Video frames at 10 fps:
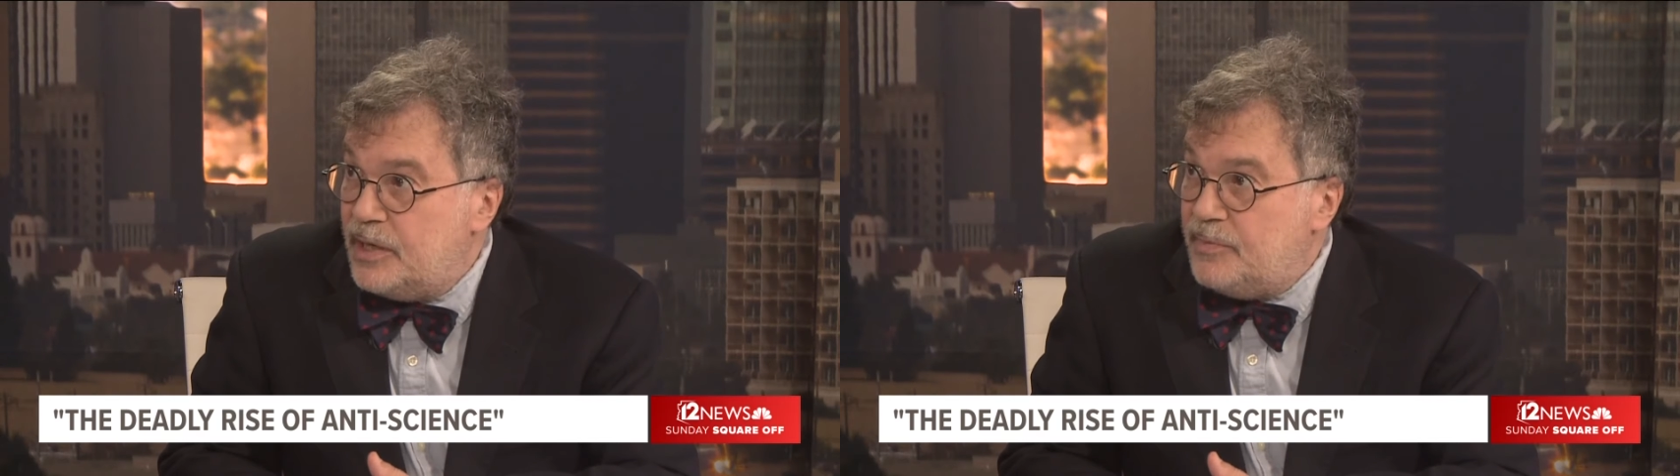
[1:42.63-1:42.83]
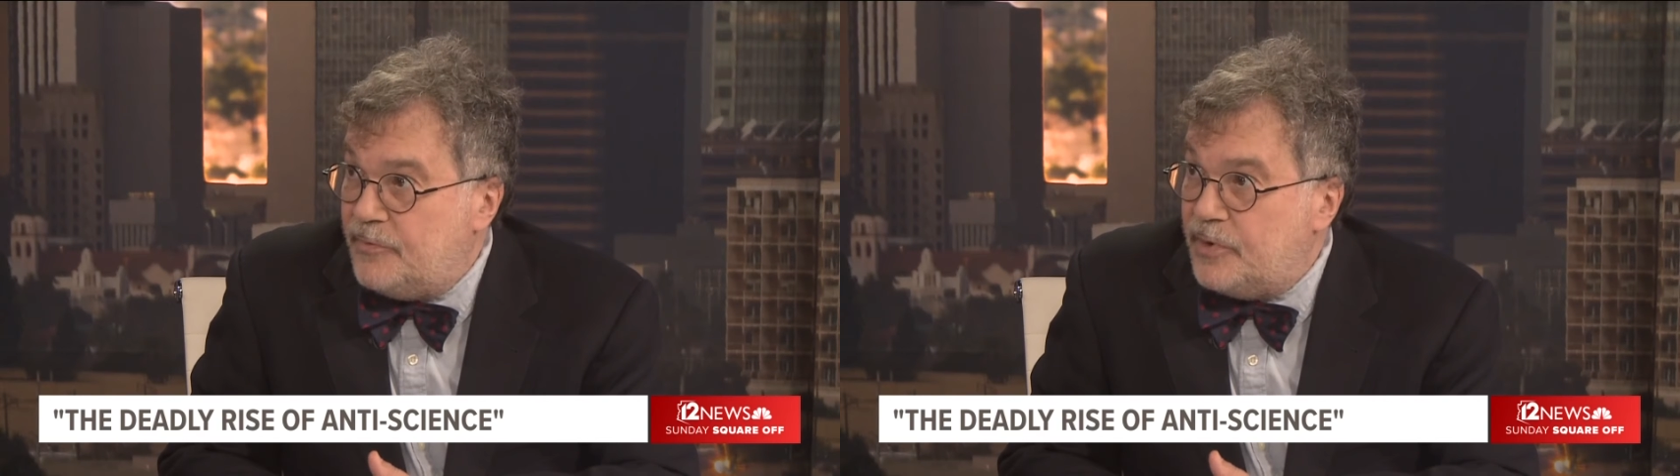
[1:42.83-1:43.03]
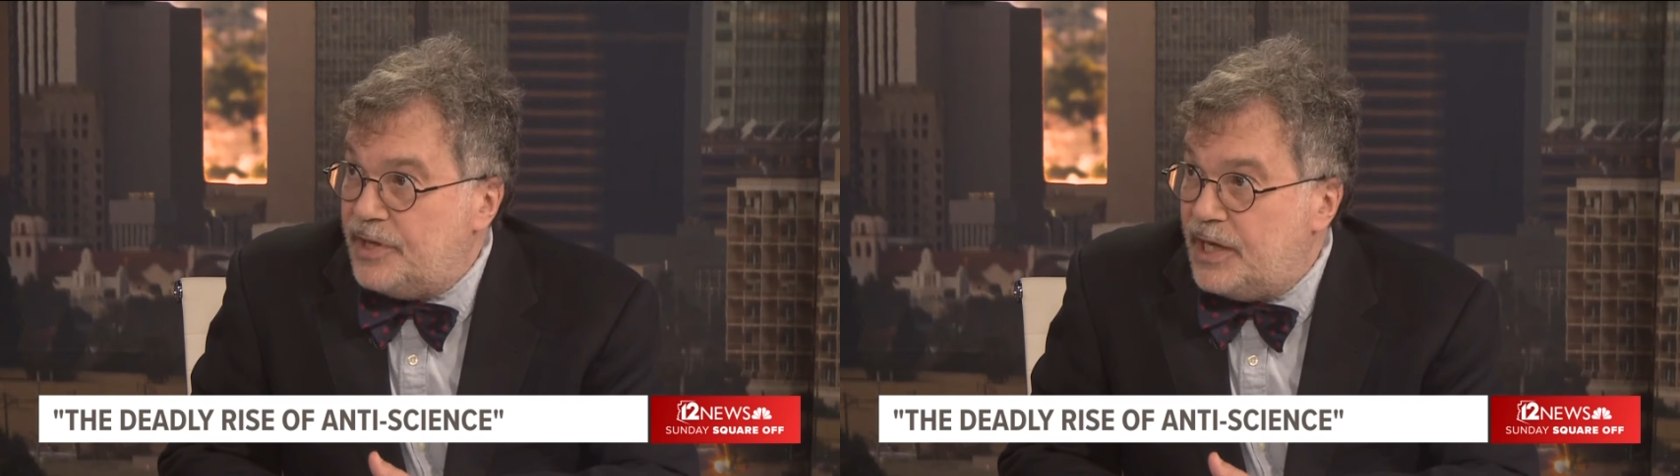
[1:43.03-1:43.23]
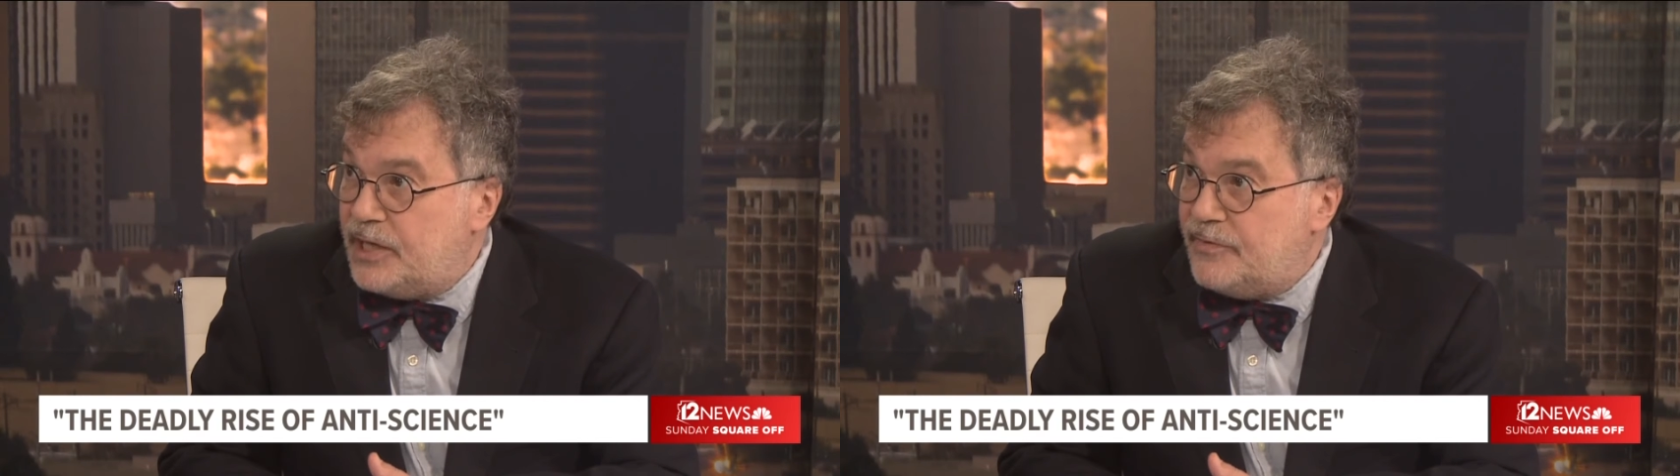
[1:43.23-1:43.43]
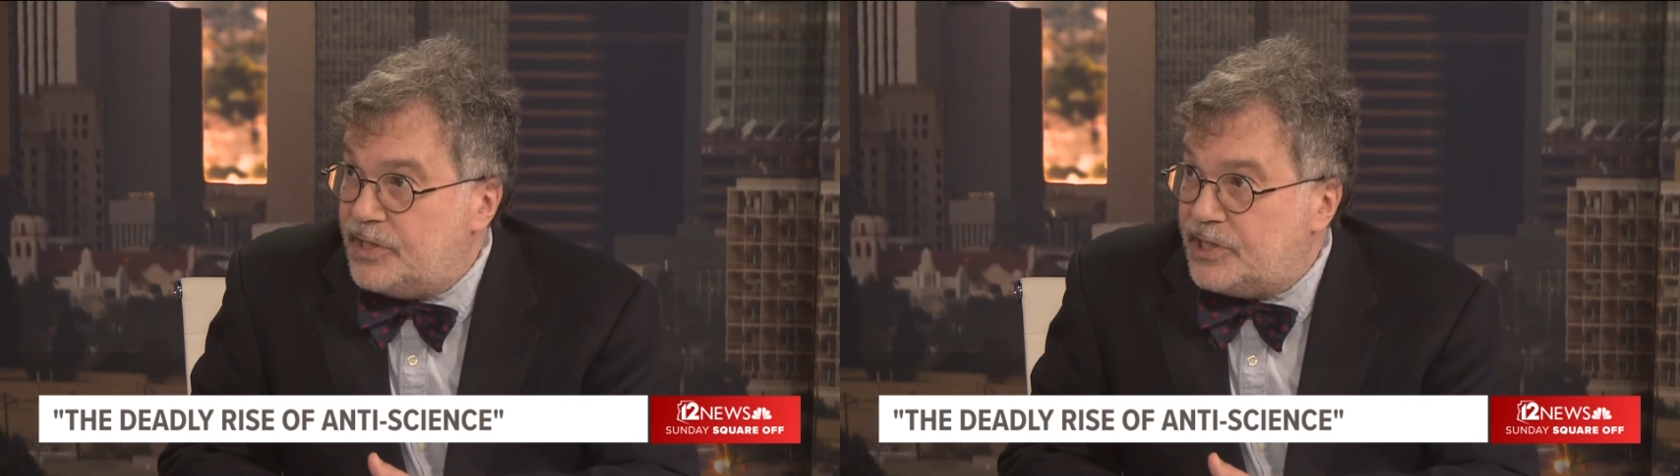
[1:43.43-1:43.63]
before the
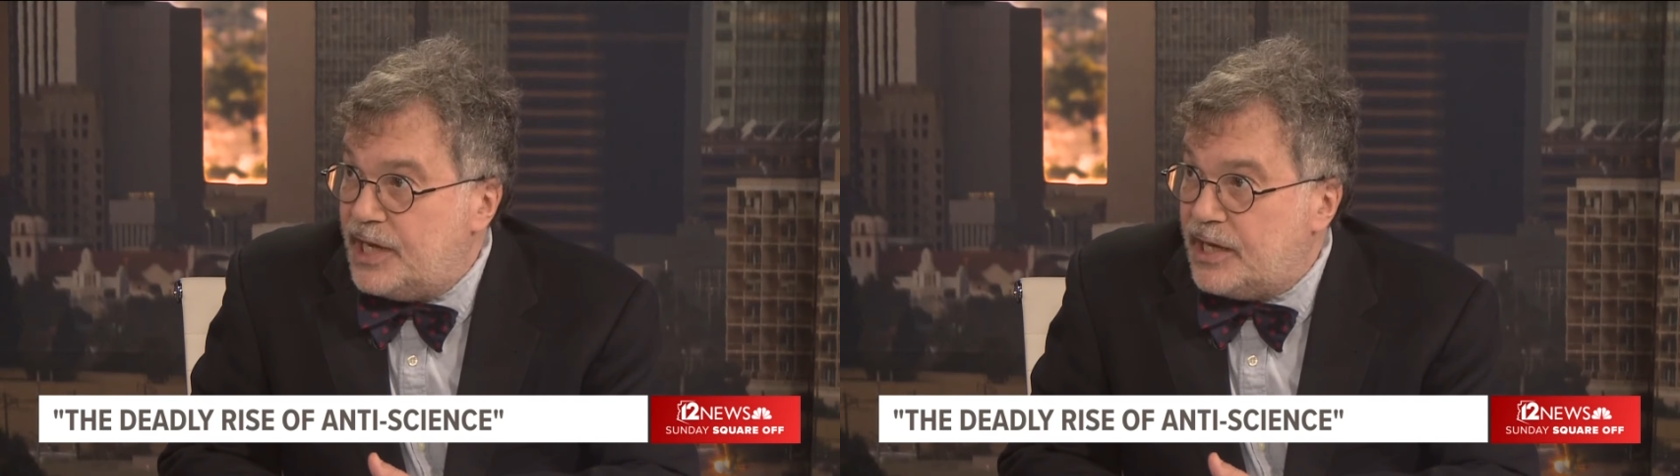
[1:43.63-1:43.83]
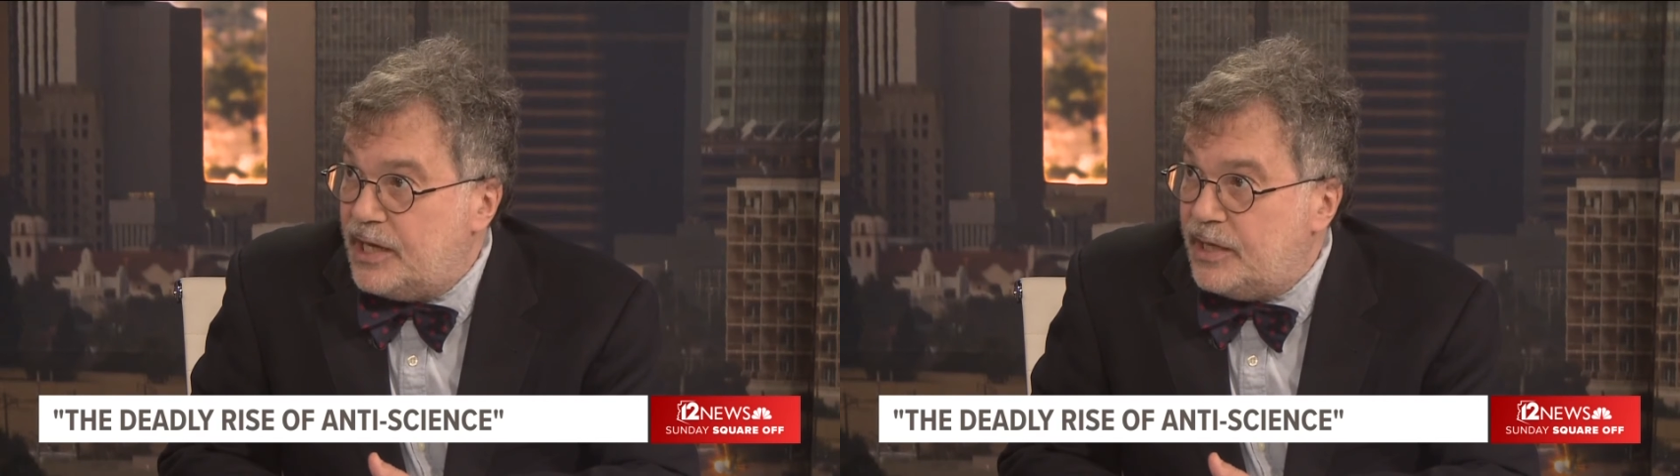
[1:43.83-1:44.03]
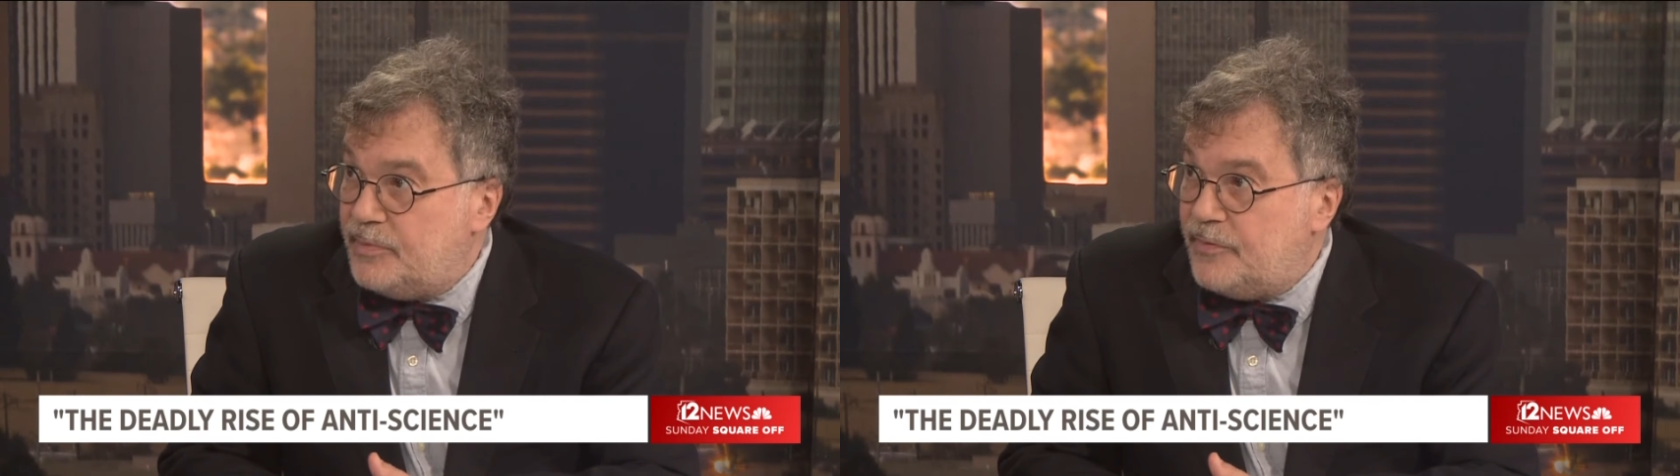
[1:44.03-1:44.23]
end of this decade,